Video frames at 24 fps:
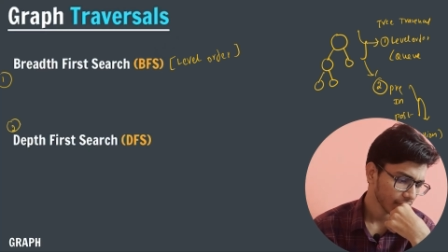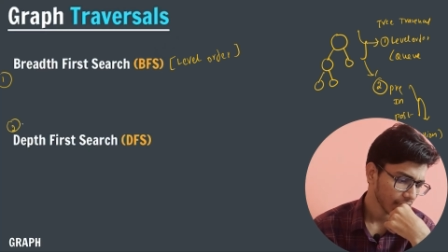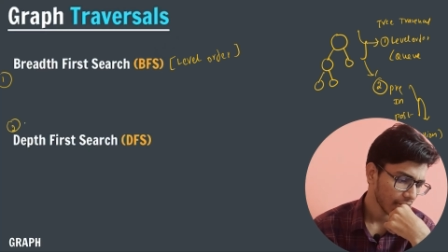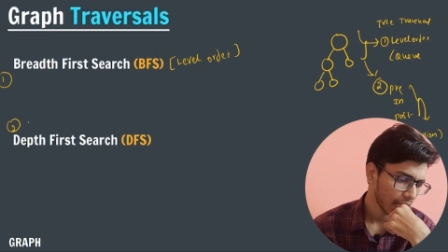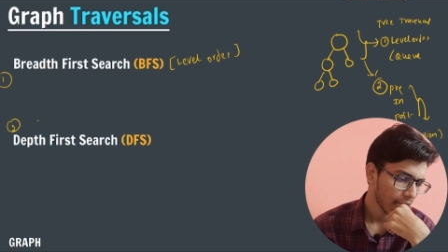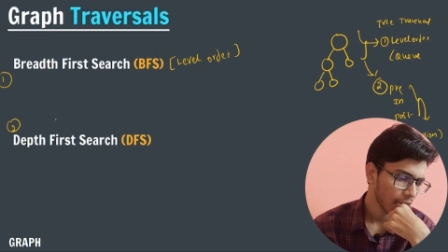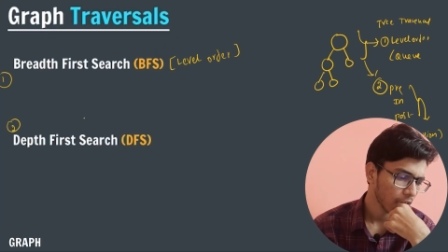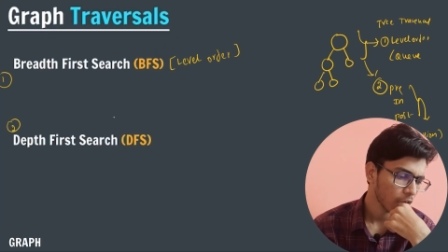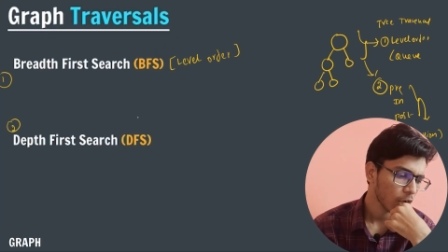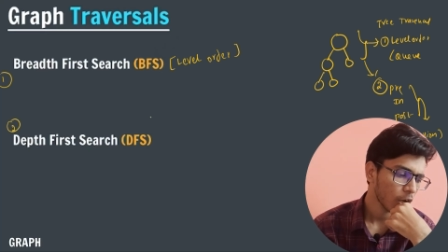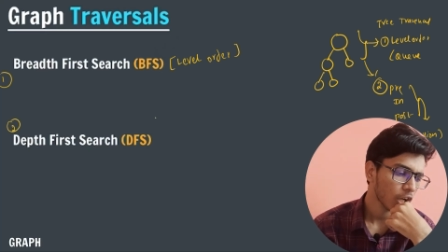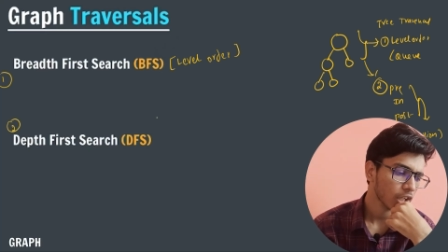
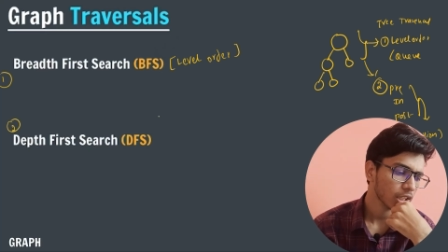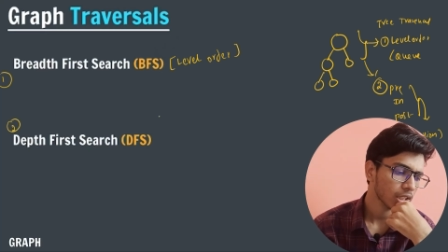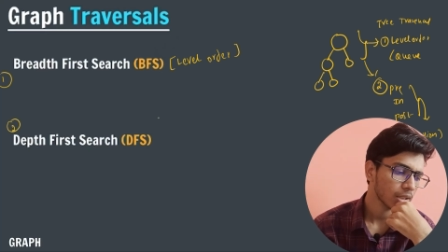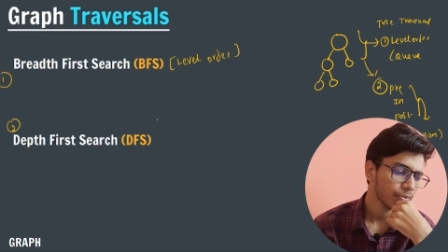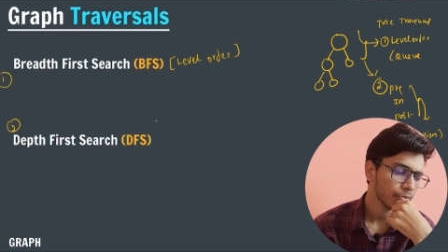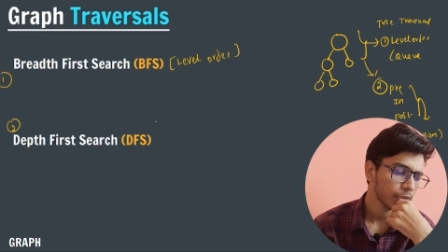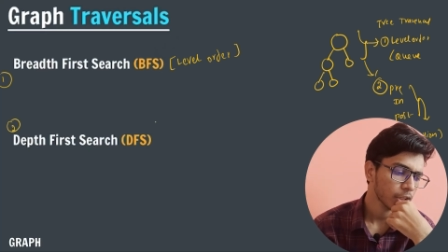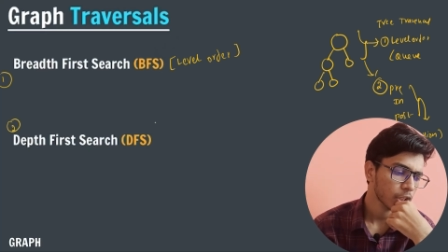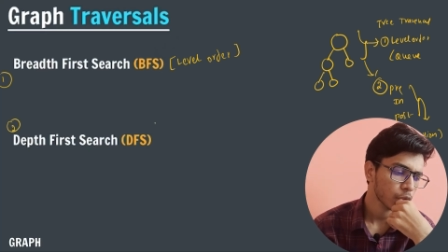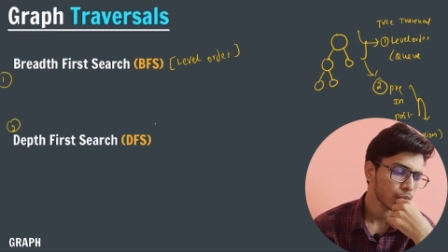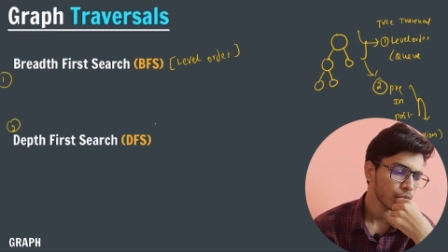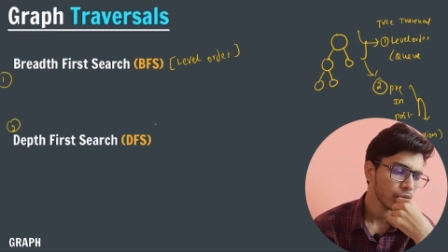algorithm
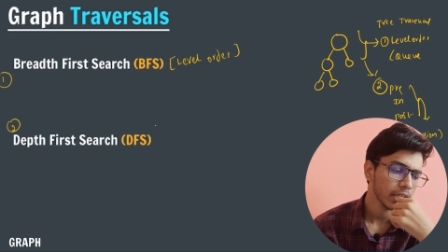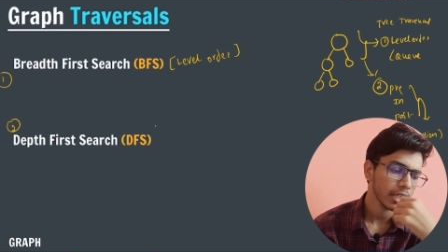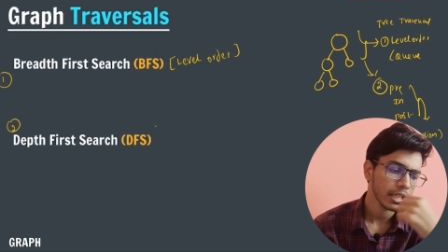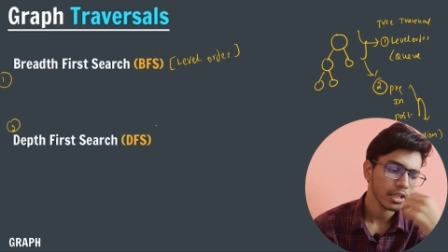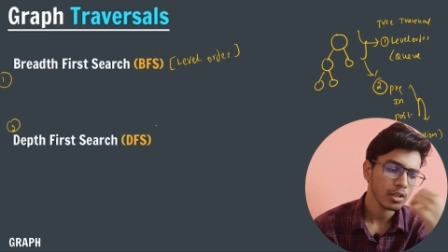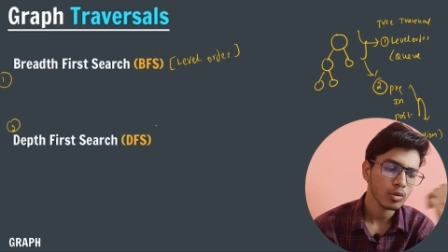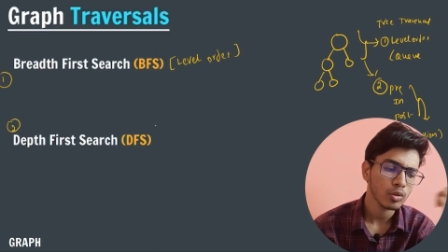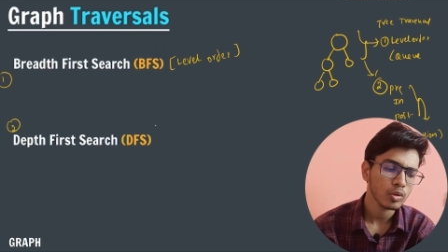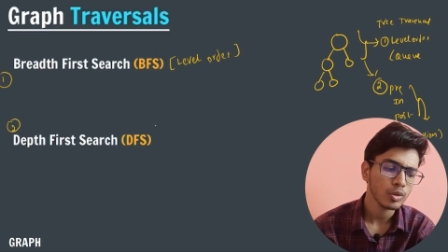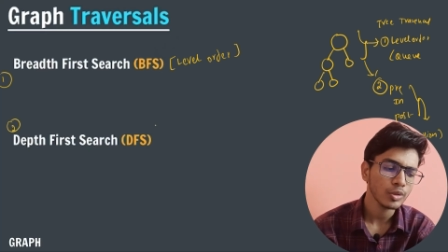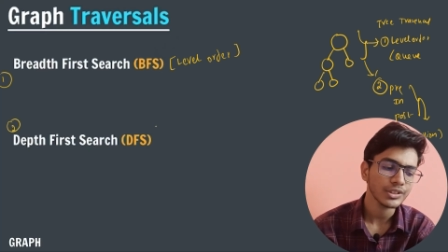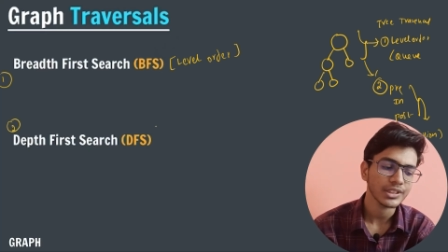which we
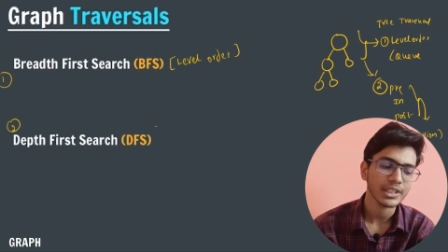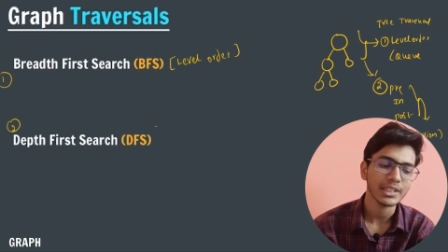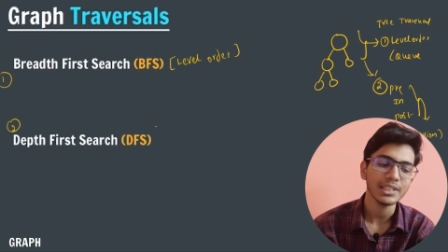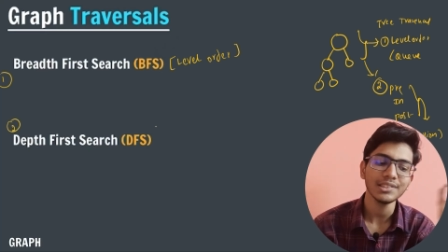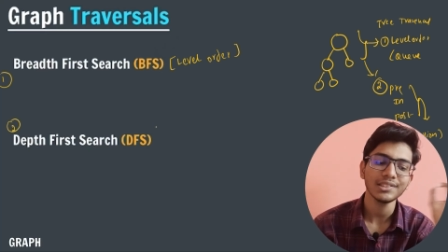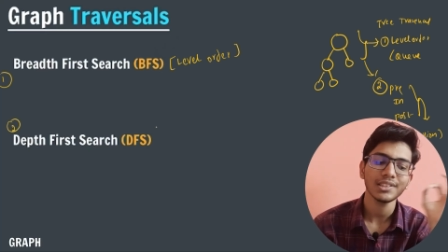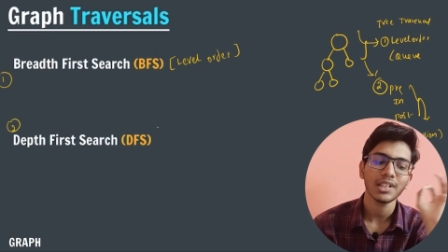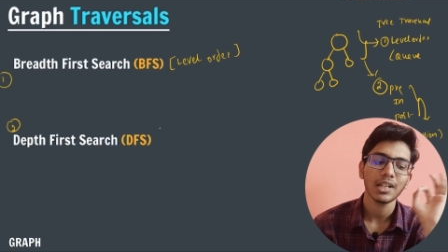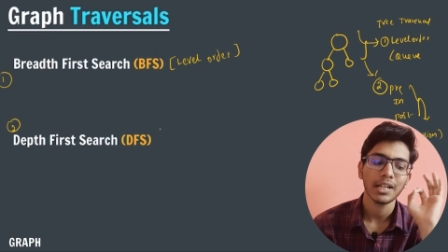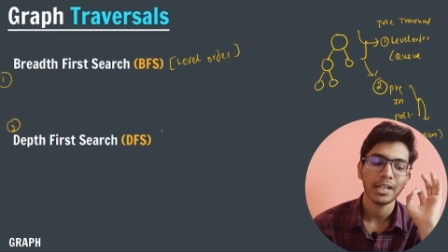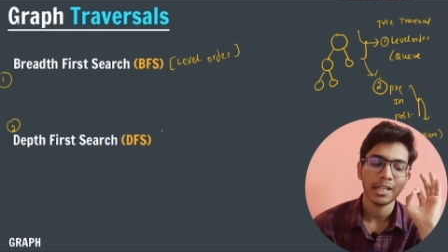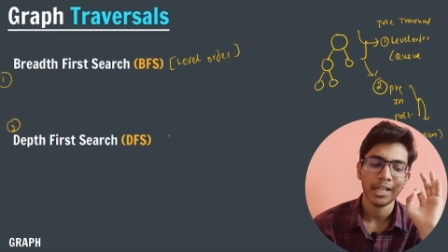use is
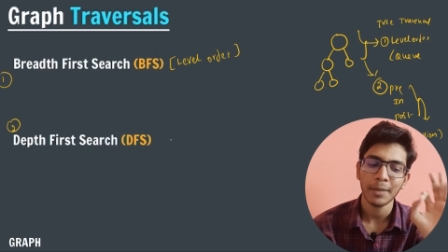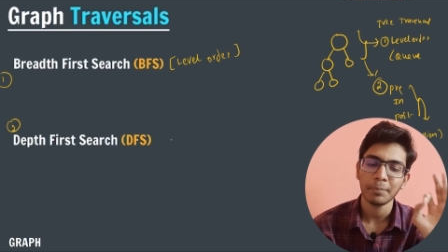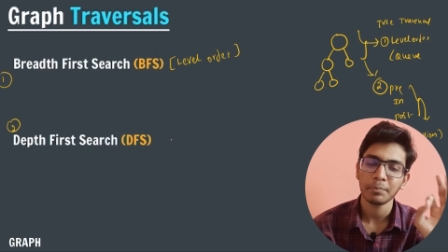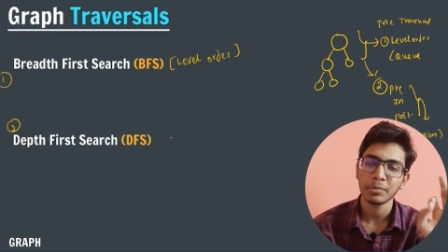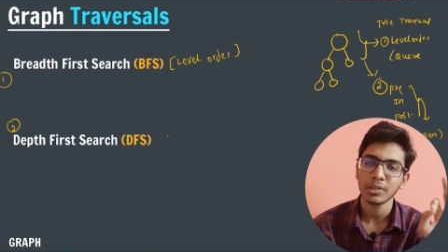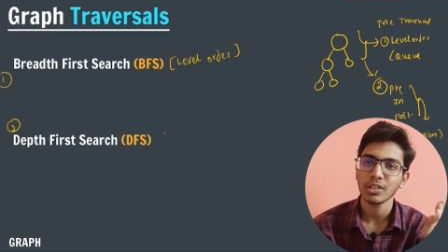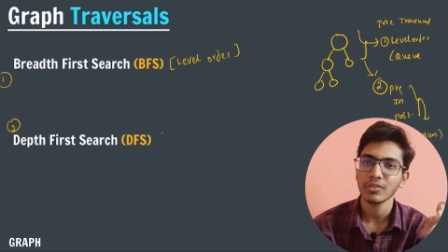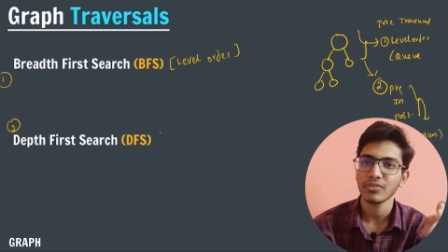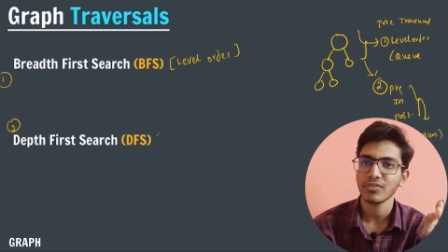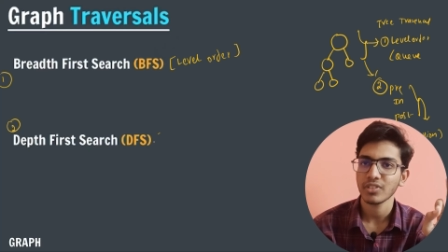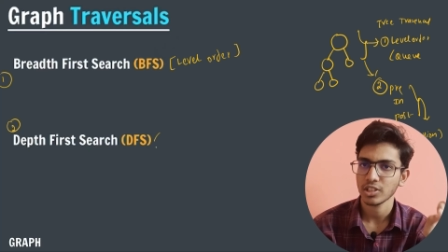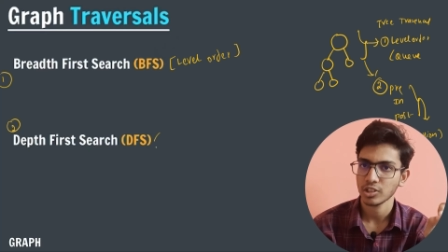
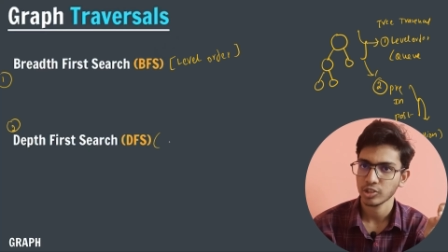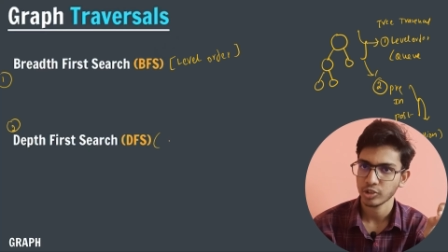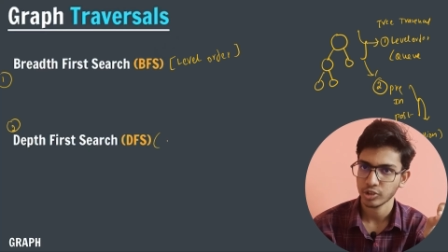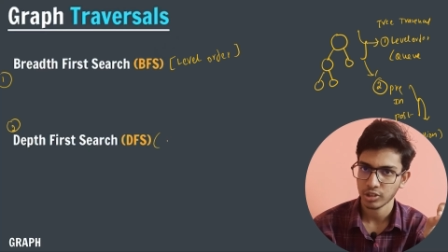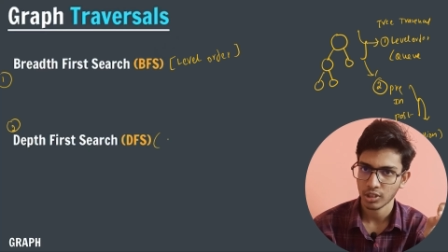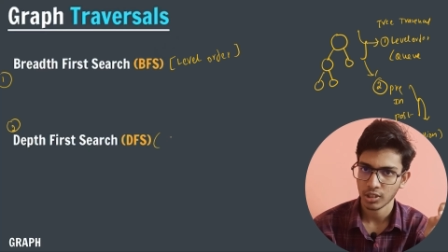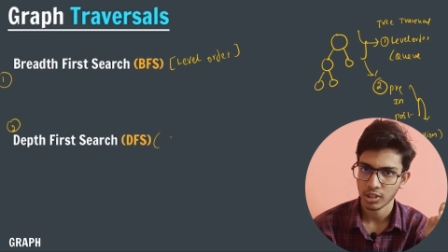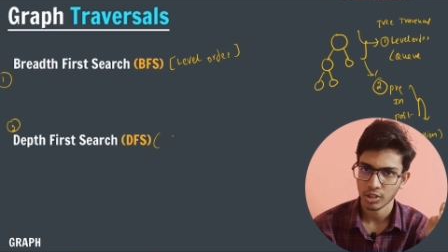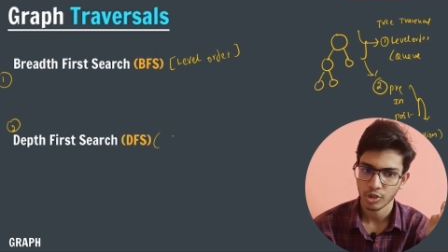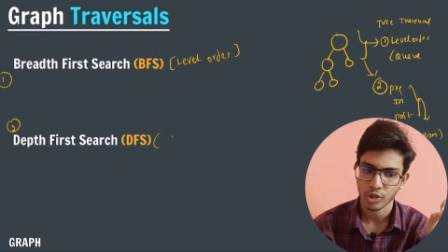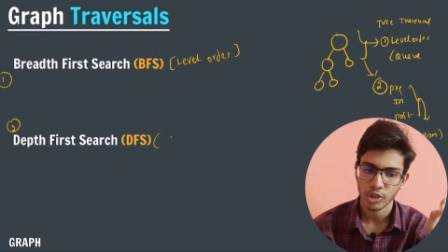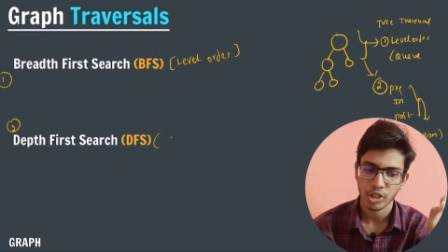depth first
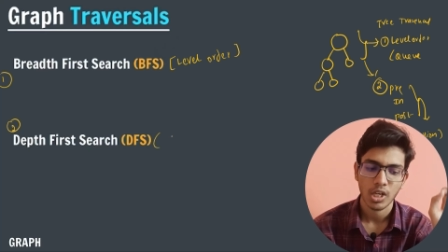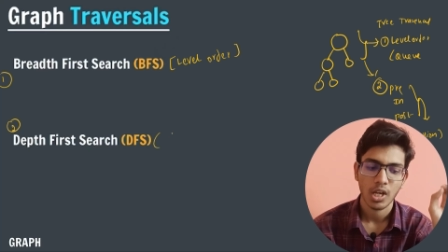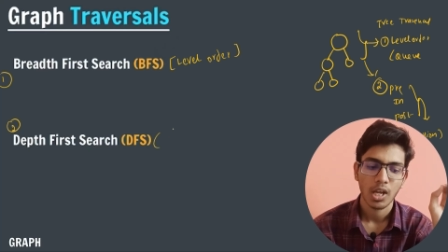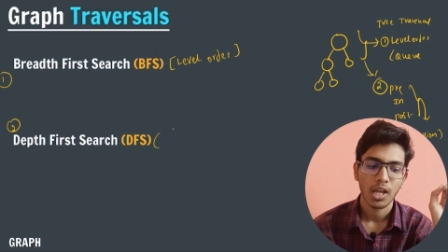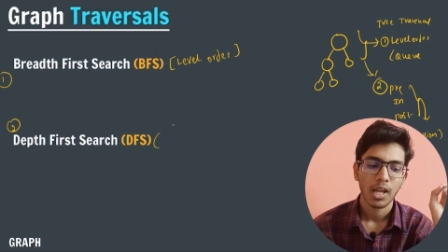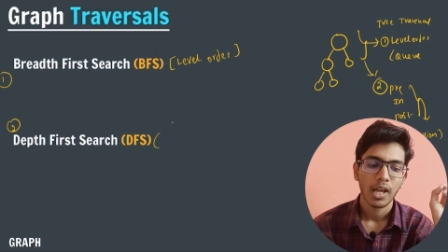search,